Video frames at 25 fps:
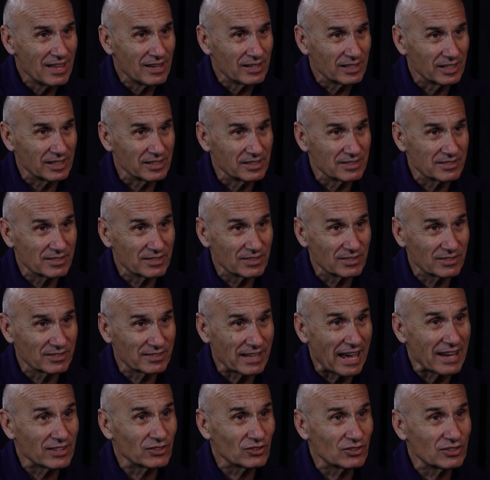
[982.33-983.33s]
In
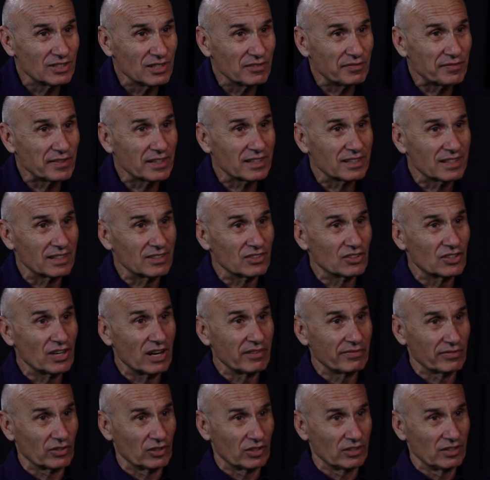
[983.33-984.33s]
scientific
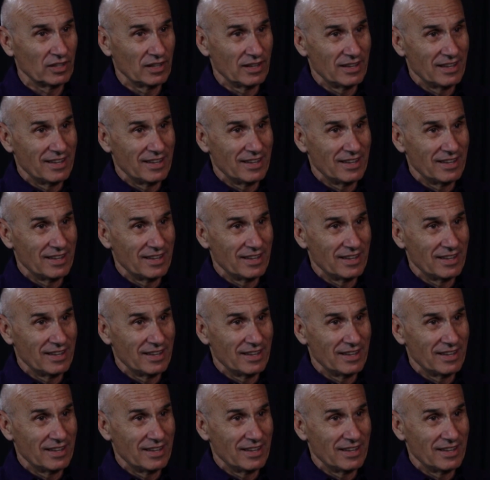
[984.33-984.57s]
endeavor,